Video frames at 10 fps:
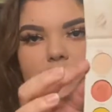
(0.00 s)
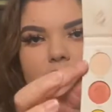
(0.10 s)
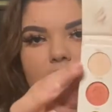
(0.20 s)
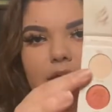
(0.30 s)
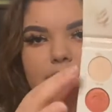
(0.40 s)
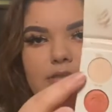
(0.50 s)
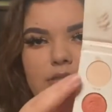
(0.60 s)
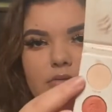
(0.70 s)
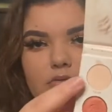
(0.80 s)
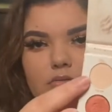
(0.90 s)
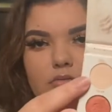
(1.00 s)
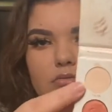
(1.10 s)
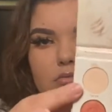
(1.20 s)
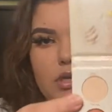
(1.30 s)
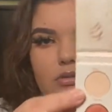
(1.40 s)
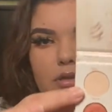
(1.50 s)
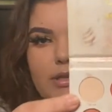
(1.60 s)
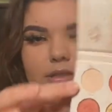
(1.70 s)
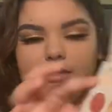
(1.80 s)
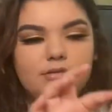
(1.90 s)
nice little color
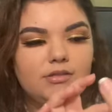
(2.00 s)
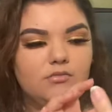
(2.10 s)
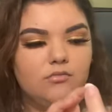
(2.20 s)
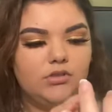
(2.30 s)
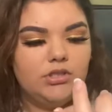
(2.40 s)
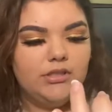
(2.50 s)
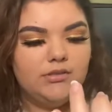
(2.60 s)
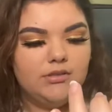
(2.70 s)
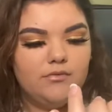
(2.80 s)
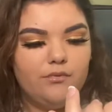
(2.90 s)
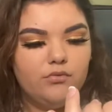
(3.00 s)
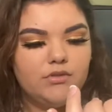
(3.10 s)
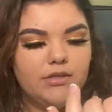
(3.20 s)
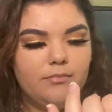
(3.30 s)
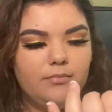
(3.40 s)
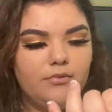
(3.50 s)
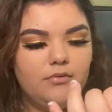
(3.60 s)
like this one. What shade is this? Full Zip.